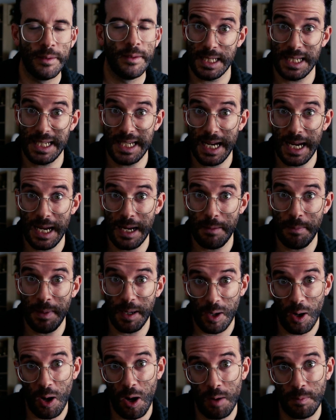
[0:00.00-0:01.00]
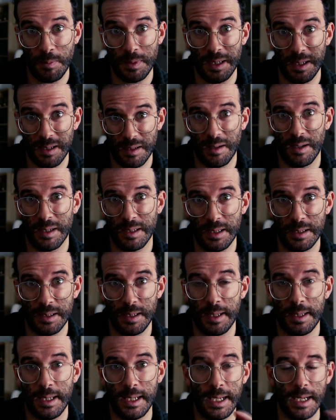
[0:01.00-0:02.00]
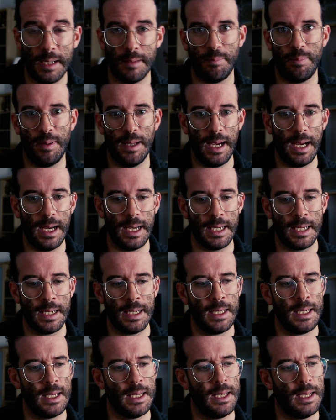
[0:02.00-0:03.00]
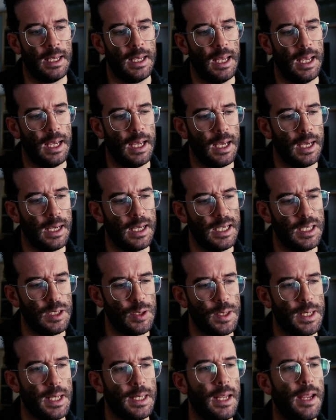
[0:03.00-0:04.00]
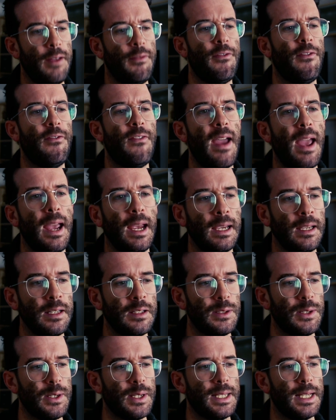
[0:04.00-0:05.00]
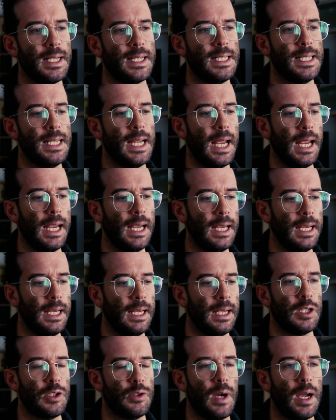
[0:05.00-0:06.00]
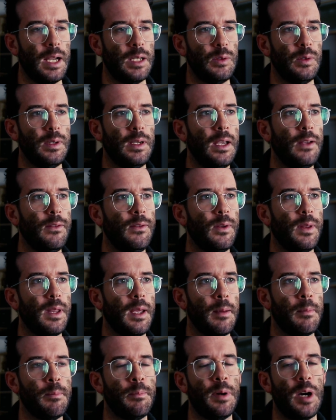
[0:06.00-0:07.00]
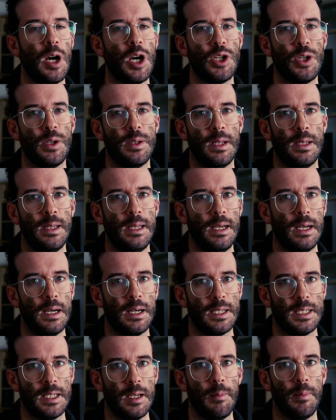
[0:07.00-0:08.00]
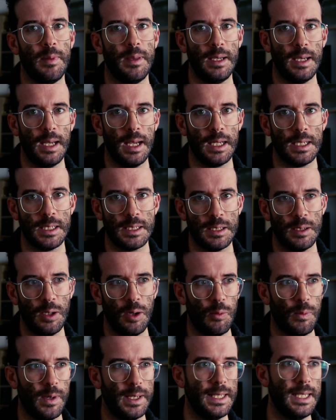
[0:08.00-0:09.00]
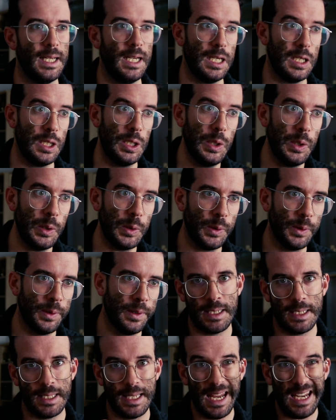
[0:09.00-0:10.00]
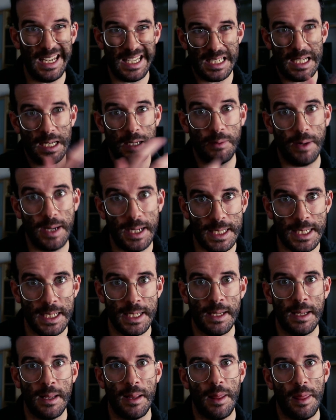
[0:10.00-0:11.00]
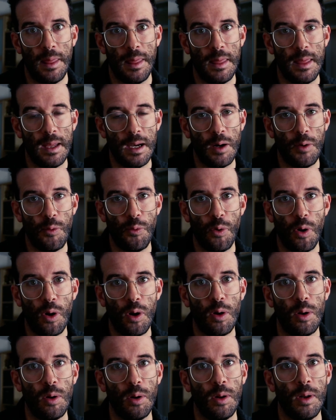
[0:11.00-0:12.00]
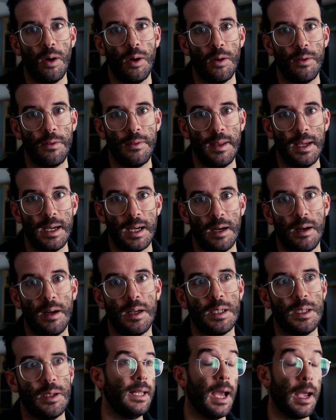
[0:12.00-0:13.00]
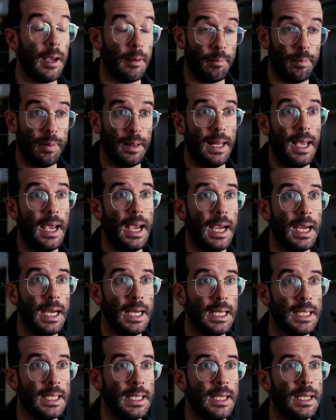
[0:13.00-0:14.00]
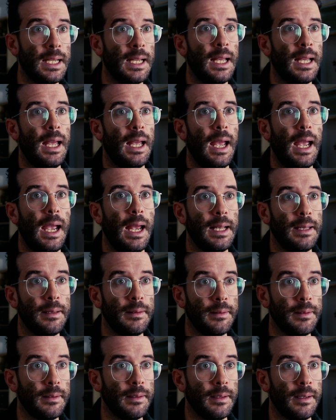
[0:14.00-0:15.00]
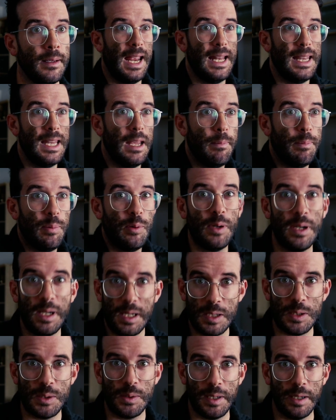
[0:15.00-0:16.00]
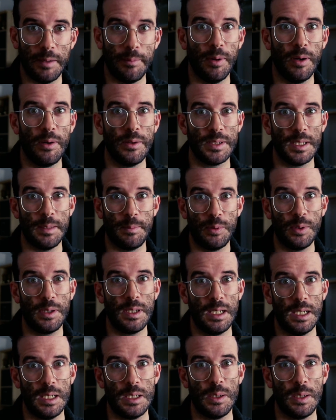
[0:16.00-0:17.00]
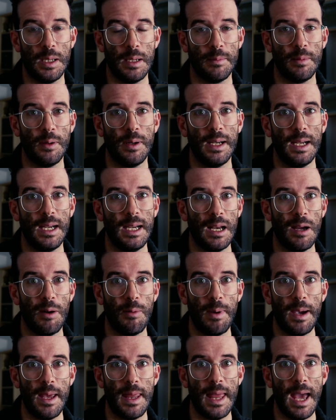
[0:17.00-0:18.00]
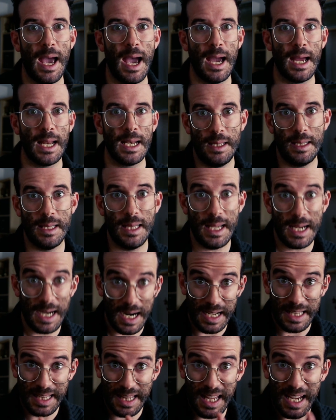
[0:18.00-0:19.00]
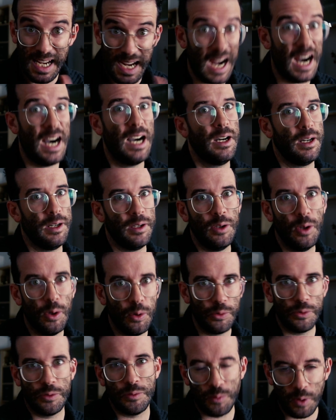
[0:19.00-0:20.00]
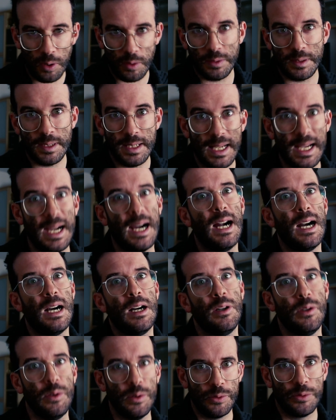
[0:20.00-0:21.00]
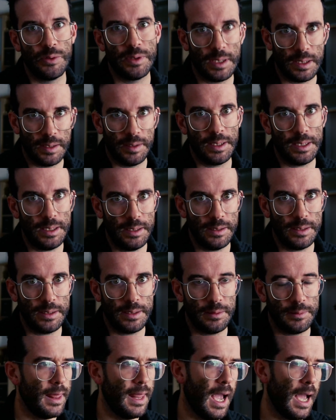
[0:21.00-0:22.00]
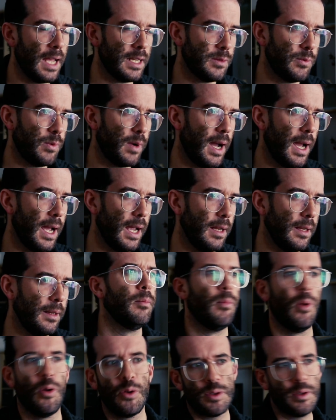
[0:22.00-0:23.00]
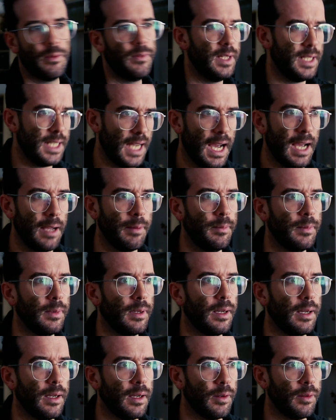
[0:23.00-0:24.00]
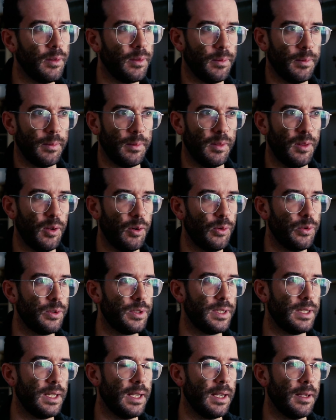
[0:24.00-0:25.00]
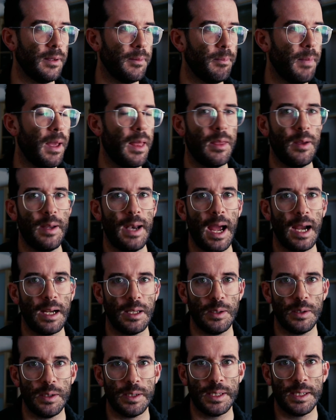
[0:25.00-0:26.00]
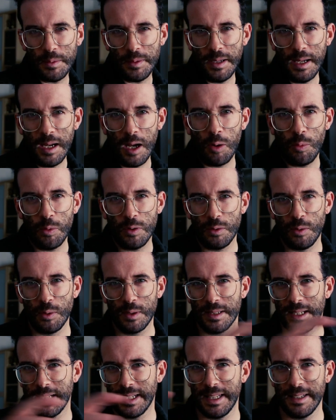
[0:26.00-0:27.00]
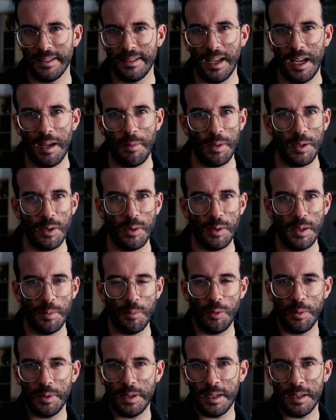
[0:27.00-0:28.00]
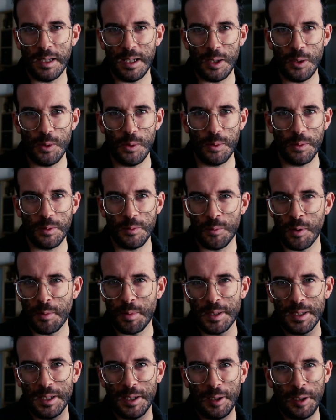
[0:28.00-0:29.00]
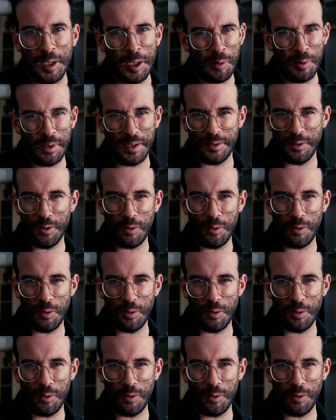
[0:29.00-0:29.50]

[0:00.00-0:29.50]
They become the characters that they are playing. It's not that they fake, it's not that they try to give you the impression that they are something else. No, what they do, they integrate the role of the character they are playing and they put it into their bones, they put it into their body in a way that they are those roles, they are those characters. That's why most of the time those method actors, they always look like the same in all the movies that they do. Robert De Niro is